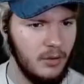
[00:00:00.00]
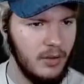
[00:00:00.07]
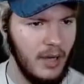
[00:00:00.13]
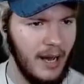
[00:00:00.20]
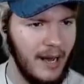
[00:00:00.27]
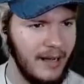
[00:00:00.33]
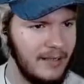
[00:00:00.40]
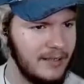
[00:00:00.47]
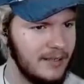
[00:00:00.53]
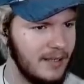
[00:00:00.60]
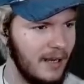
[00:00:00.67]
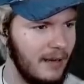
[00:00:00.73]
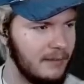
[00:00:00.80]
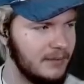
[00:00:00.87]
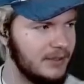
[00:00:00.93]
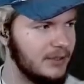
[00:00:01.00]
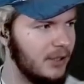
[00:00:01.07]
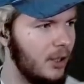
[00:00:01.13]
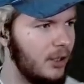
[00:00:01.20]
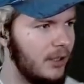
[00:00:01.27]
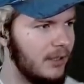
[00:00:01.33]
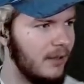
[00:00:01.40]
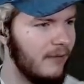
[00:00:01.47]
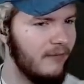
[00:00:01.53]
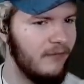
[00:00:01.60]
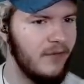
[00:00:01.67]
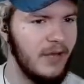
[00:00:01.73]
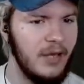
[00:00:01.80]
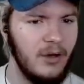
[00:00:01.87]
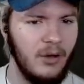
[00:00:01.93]
guys, I'm starting to
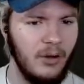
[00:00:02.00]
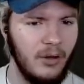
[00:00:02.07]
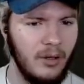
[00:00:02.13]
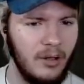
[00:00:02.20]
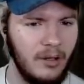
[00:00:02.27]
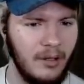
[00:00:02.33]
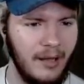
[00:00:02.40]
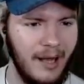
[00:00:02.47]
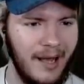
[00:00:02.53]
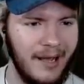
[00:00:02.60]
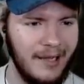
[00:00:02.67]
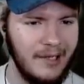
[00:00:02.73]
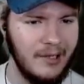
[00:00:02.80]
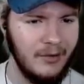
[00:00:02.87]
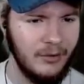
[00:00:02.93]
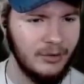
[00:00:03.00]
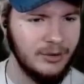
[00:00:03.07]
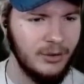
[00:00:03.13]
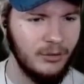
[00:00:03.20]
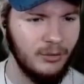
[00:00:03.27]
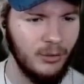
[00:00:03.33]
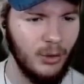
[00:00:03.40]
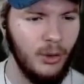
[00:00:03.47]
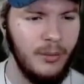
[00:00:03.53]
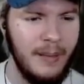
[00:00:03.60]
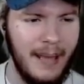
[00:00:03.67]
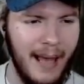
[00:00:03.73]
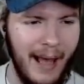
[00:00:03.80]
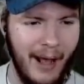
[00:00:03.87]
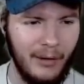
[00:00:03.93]
feel like there's a room in
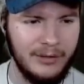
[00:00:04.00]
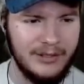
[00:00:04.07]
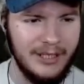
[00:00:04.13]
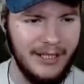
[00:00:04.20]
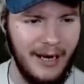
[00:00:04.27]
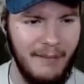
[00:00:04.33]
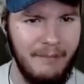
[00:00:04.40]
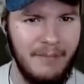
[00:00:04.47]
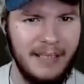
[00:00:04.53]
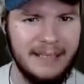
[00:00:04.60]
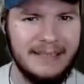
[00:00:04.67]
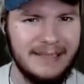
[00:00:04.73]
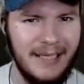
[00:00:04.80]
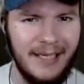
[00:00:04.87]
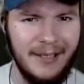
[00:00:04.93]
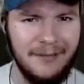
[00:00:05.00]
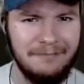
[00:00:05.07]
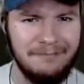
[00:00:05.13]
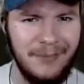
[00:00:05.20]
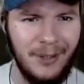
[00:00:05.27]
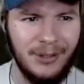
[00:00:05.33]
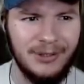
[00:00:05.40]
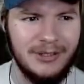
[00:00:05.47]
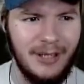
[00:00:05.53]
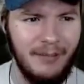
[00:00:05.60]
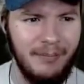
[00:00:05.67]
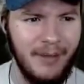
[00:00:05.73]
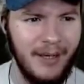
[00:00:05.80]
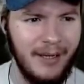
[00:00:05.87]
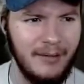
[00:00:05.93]
the house that I'm missing or
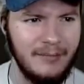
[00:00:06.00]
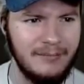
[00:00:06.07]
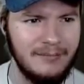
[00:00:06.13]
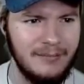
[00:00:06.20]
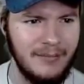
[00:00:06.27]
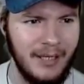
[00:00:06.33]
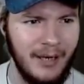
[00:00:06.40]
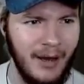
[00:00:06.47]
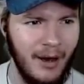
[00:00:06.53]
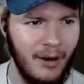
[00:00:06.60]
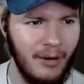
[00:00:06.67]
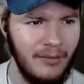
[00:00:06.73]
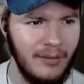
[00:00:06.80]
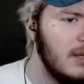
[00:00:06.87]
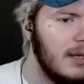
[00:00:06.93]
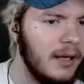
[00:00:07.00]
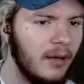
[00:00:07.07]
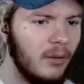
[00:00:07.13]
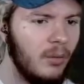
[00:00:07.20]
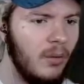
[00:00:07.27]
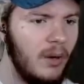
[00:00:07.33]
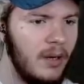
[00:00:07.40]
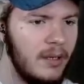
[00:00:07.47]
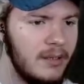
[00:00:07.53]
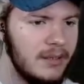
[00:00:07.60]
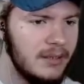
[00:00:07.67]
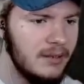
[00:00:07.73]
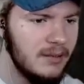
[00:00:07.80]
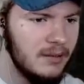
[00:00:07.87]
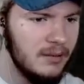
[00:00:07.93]
something, you know? Like,
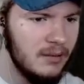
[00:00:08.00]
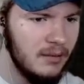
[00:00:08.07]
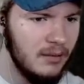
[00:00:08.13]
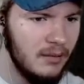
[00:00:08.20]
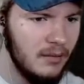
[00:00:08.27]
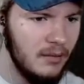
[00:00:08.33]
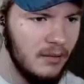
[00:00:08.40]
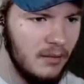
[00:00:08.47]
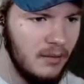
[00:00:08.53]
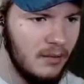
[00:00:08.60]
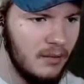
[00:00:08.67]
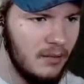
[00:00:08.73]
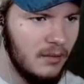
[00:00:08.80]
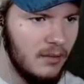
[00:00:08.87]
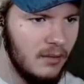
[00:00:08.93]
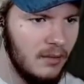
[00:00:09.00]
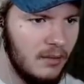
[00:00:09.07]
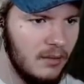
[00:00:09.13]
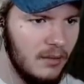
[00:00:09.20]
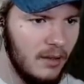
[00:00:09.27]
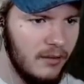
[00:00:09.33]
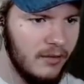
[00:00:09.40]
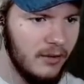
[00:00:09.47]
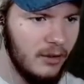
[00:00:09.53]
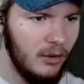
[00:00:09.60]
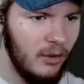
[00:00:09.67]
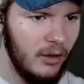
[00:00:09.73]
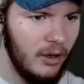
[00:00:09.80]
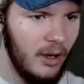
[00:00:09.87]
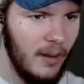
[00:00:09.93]
what? Nothing
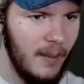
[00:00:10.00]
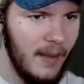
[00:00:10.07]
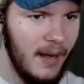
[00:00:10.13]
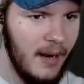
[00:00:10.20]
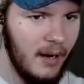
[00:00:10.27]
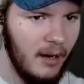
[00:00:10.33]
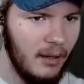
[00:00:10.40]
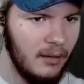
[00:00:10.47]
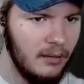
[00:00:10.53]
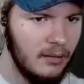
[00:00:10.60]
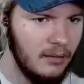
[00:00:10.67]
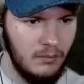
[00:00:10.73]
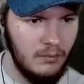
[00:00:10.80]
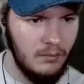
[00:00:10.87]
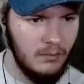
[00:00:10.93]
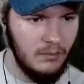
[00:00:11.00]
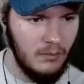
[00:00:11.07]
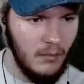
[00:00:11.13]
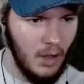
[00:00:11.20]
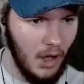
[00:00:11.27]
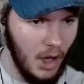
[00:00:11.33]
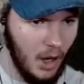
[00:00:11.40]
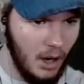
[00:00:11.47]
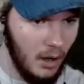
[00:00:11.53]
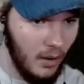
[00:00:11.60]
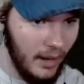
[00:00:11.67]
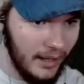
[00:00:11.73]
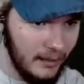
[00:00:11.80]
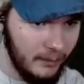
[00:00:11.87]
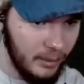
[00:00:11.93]
going on there. Uh-oh,
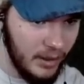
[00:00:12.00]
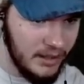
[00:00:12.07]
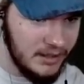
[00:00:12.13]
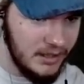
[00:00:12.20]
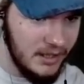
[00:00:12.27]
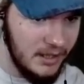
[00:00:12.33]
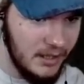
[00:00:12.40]
I can press E